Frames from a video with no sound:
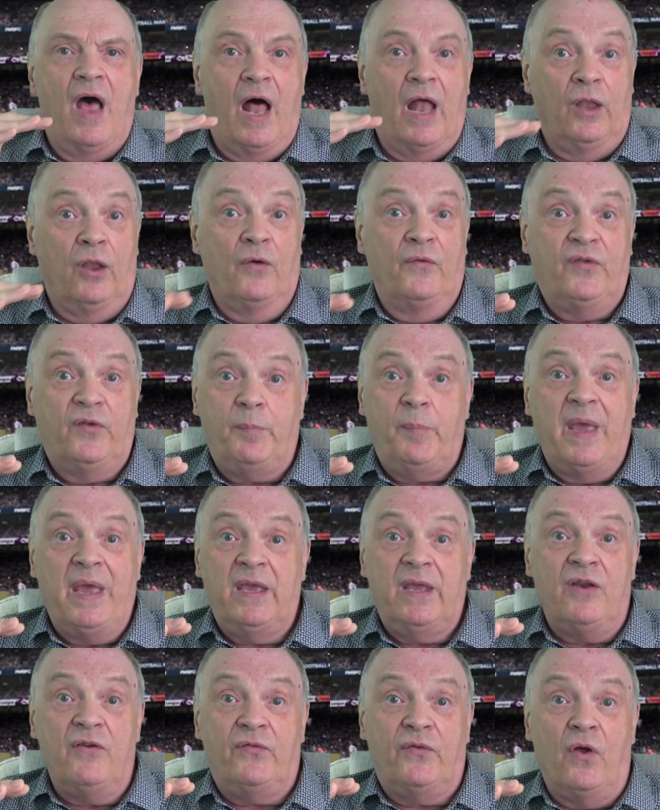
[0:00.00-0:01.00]
I love
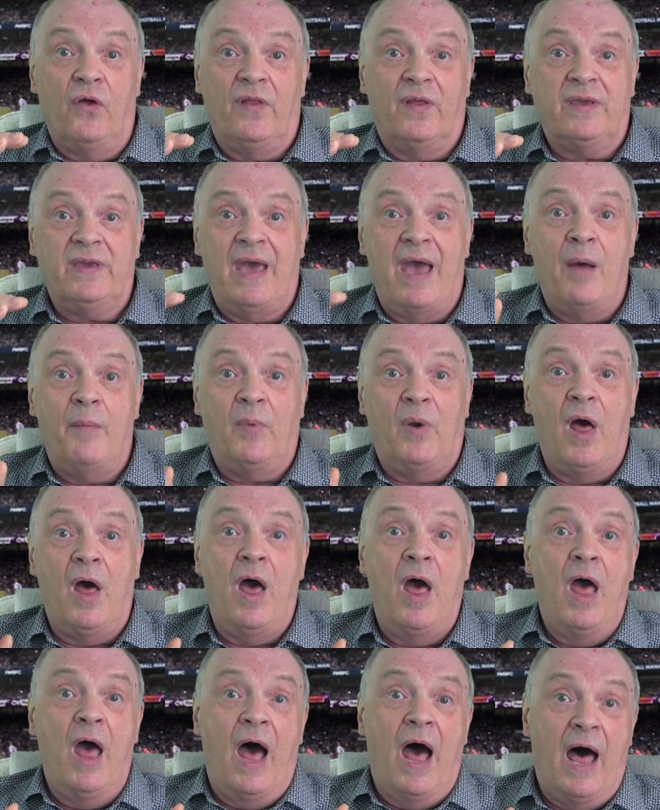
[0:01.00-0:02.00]
speaking in front of the
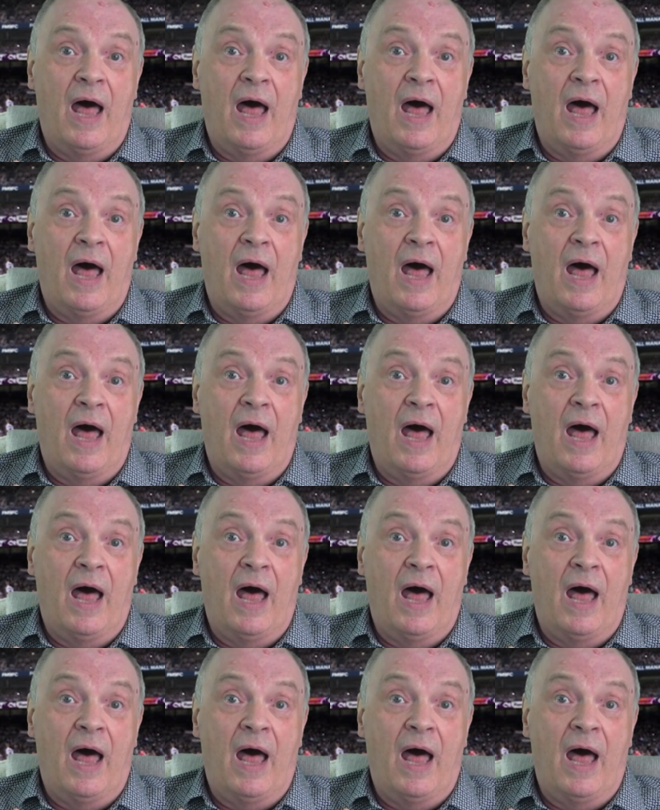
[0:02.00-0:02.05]
camera.